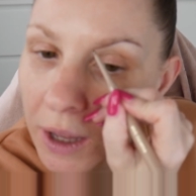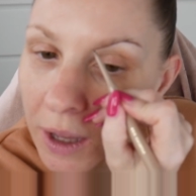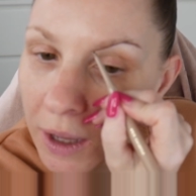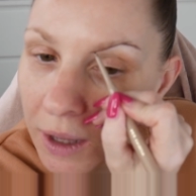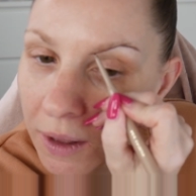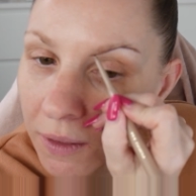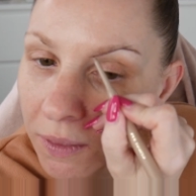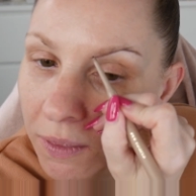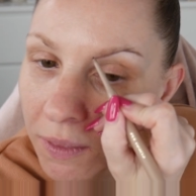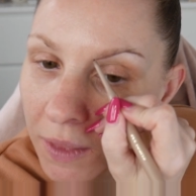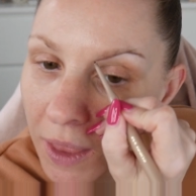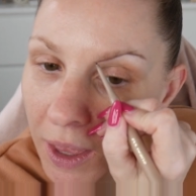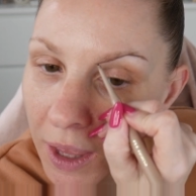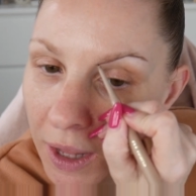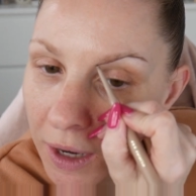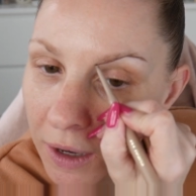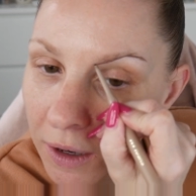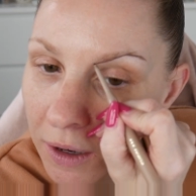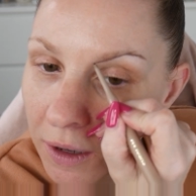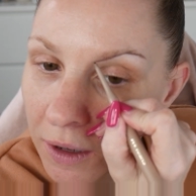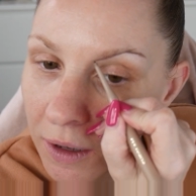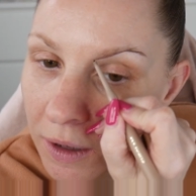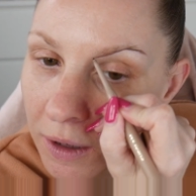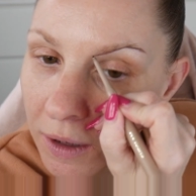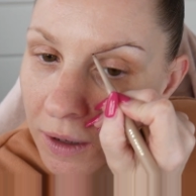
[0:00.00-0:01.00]
And then
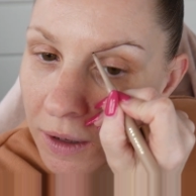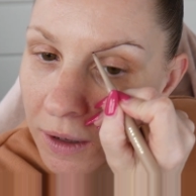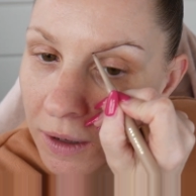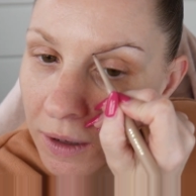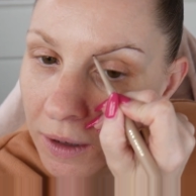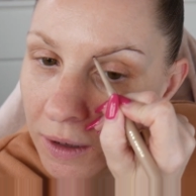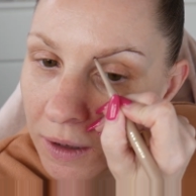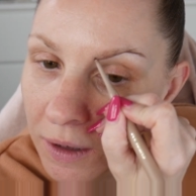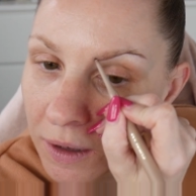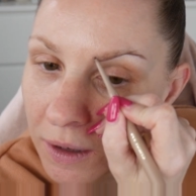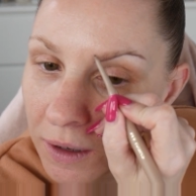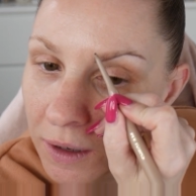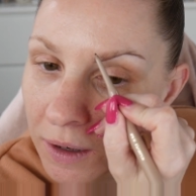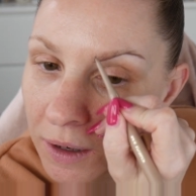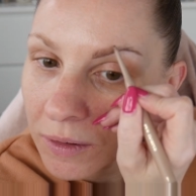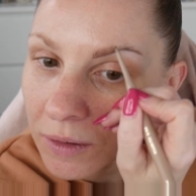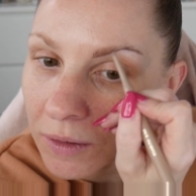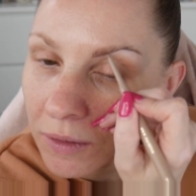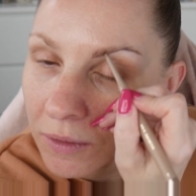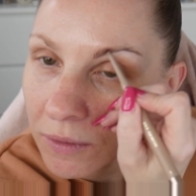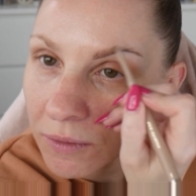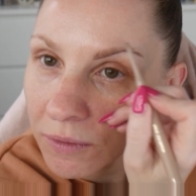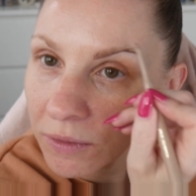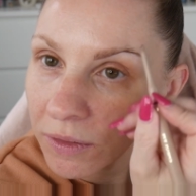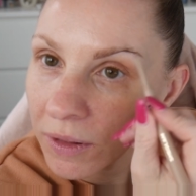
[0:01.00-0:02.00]

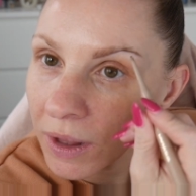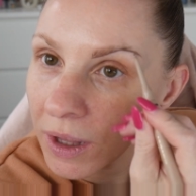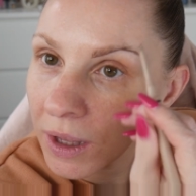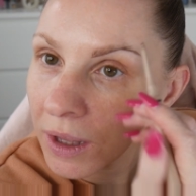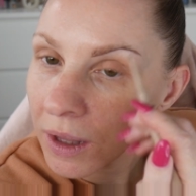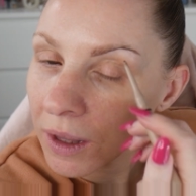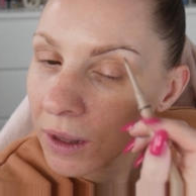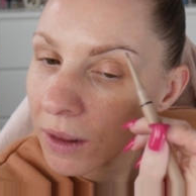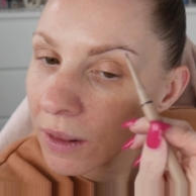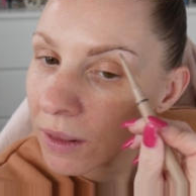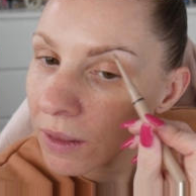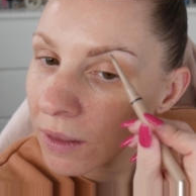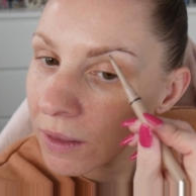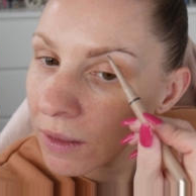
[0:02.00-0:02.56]
flick